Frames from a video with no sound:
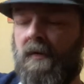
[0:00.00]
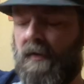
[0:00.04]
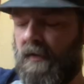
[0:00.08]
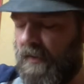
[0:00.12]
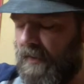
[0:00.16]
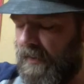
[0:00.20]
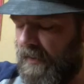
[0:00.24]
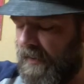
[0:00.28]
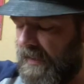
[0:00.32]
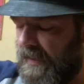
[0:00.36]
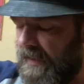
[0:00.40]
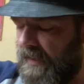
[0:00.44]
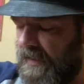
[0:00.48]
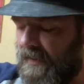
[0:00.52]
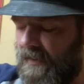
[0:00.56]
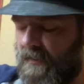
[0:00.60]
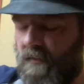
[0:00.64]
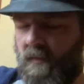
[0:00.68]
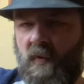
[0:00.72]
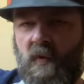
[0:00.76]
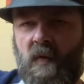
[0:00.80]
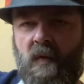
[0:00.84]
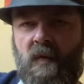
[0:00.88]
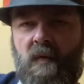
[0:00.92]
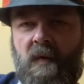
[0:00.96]
You're getting a
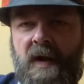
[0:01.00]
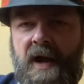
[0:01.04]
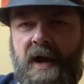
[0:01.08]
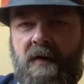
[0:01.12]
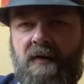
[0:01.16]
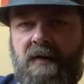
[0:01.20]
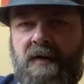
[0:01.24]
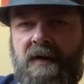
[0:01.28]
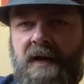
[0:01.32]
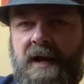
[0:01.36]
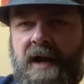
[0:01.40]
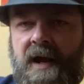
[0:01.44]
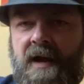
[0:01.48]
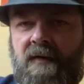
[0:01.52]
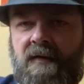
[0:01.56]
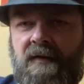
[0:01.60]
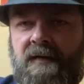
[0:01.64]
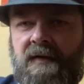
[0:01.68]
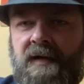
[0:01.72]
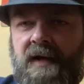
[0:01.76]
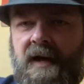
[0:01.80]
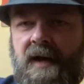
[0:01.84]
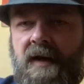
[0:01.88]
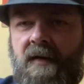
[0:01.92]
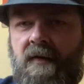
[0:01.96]
more rounded out
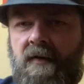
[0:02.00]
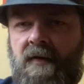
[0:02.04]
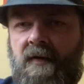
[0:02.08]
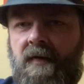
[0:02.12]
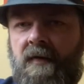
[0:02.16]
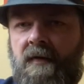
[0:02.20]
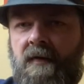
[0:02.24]
sound.